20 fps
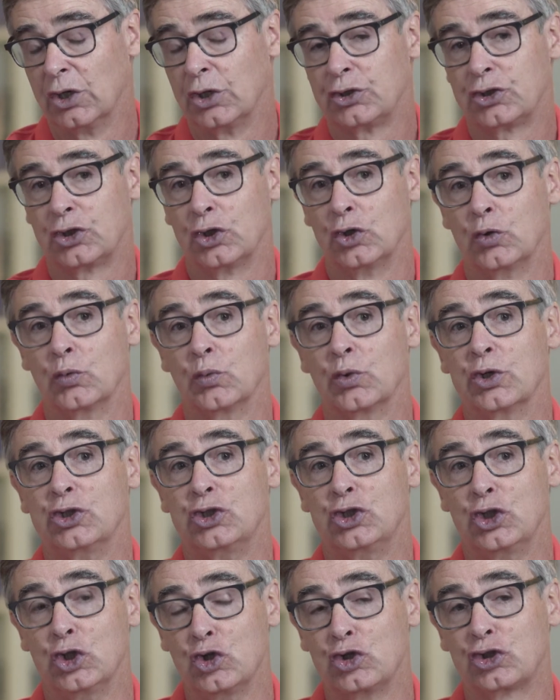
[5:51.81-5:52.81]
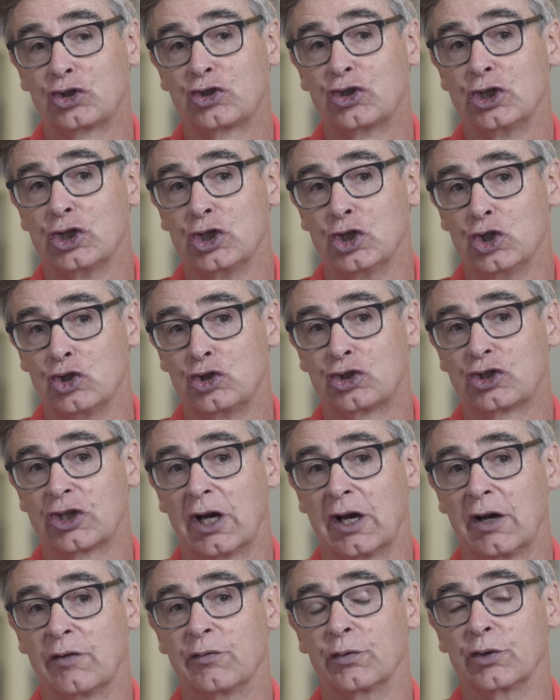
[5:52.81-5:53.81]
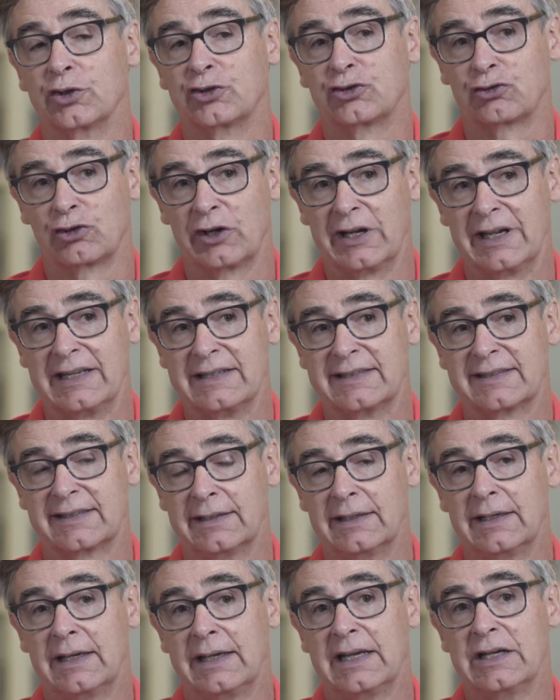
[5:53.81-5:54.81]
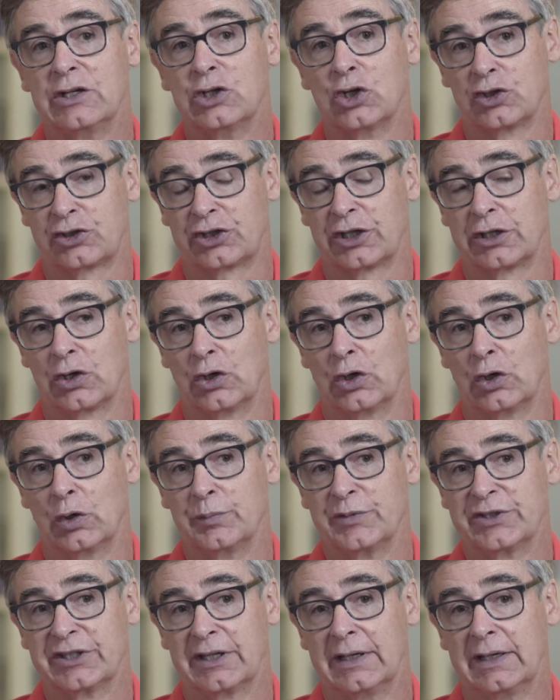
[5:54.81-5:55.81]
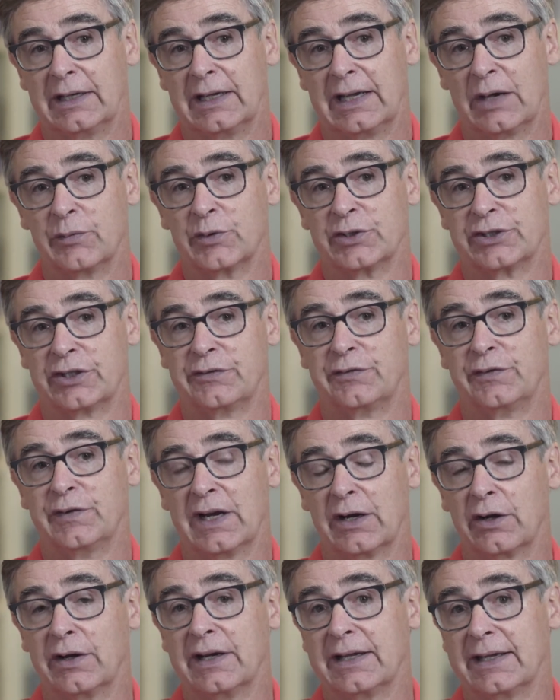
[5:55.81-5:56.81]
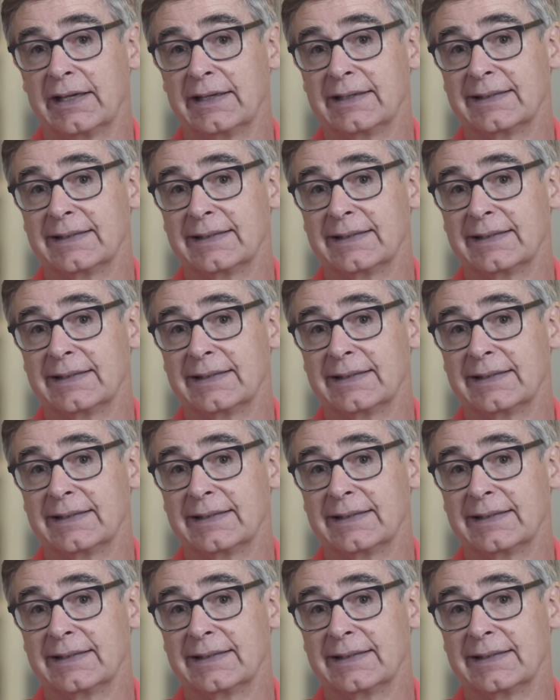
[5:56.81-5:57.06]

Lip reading: to reduce the use of restraints in nursing homes, and was a very